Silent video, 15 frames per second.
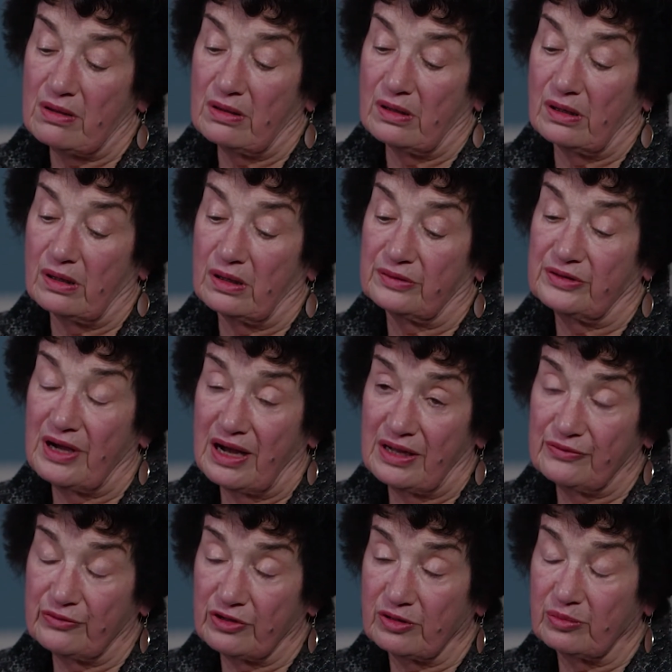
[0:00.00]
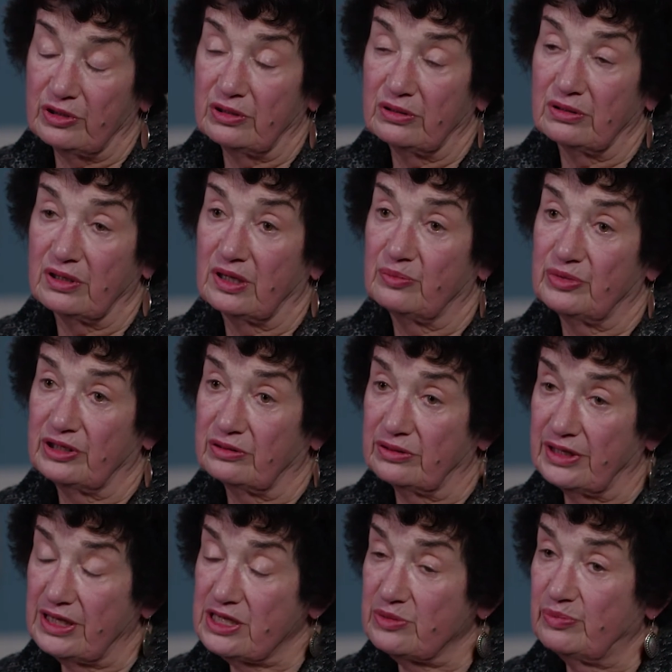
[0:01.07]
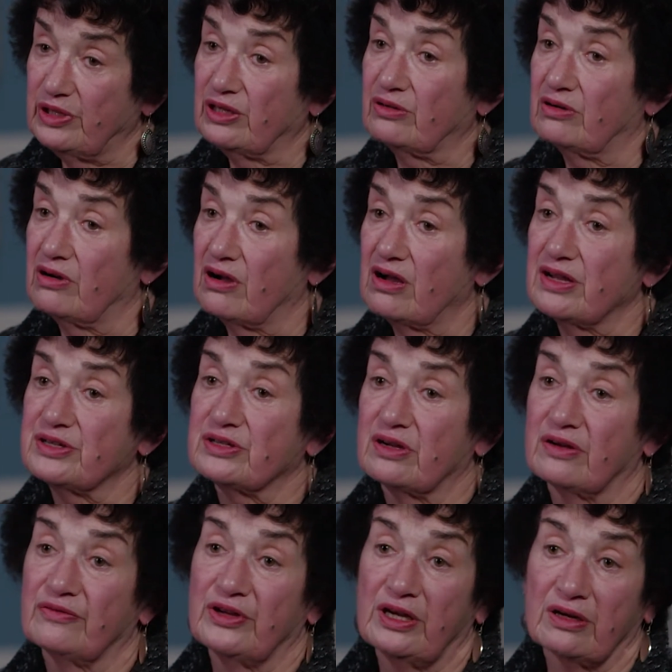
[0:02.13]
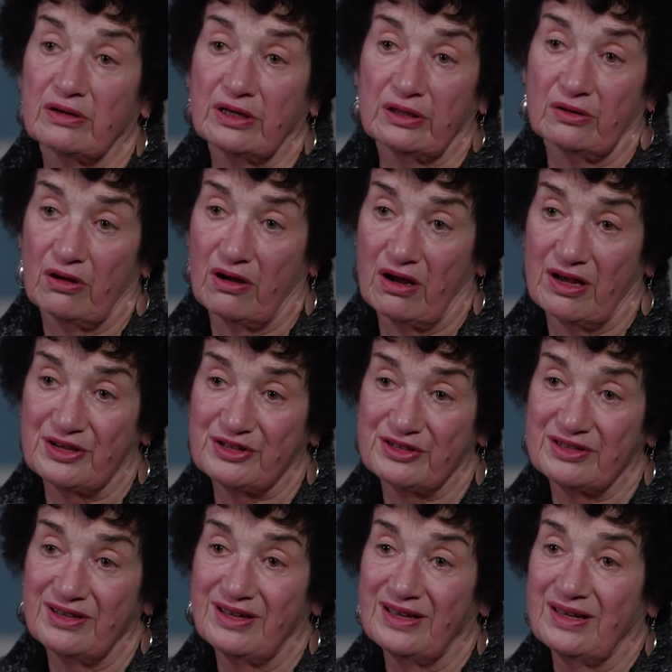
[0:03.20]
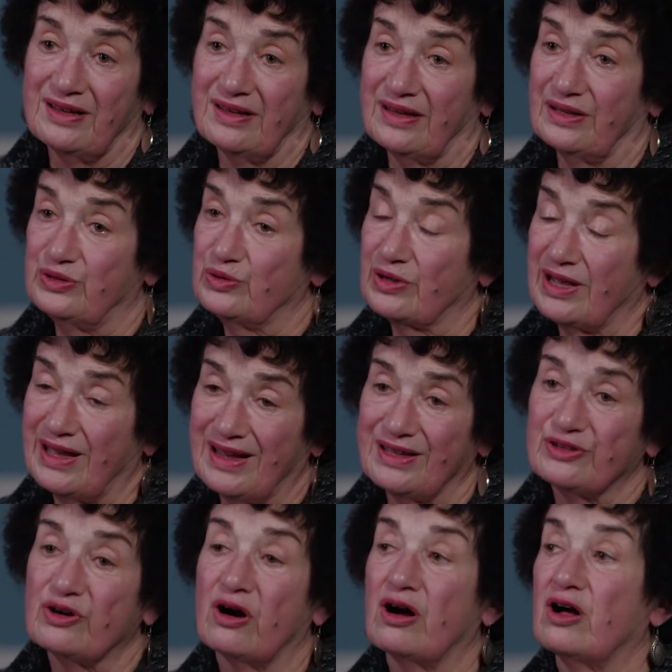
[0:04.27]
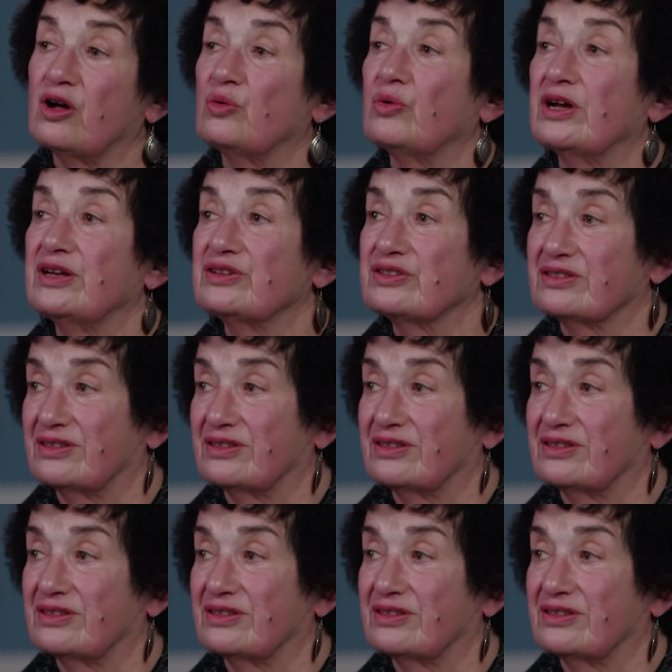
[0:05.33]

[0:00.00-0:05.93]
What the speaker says: nonverbal abilities because of hearing loss, and you can't always